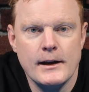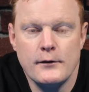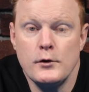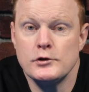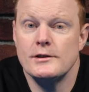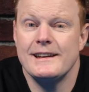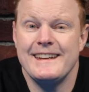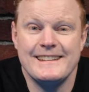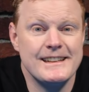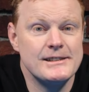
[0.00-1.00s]

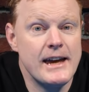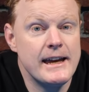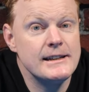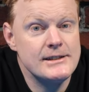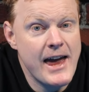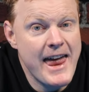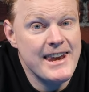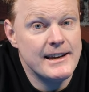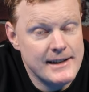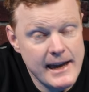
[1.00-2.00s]
Unfortunately, it did take
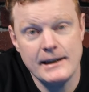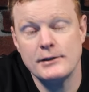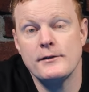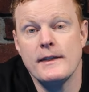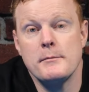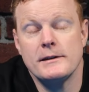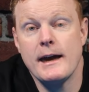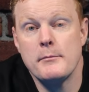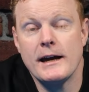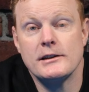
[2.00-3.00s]
10 days for them to
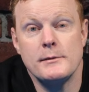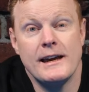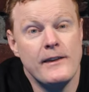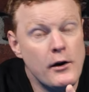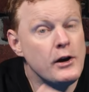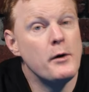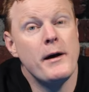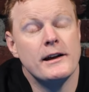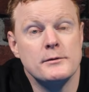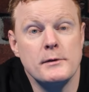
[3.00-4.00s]
get back to me, and they only got
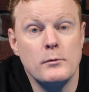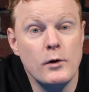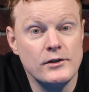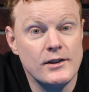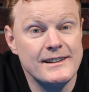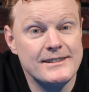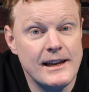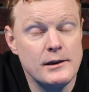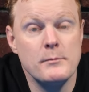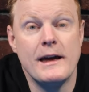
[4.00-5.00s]
back to me once I
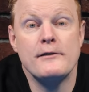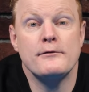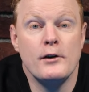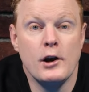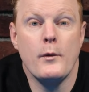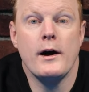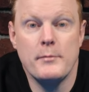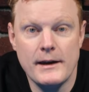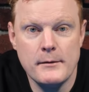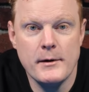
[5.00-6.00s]
sent them a follow
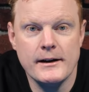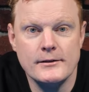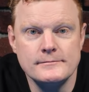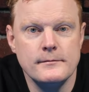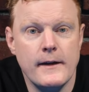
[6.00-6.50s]
up email.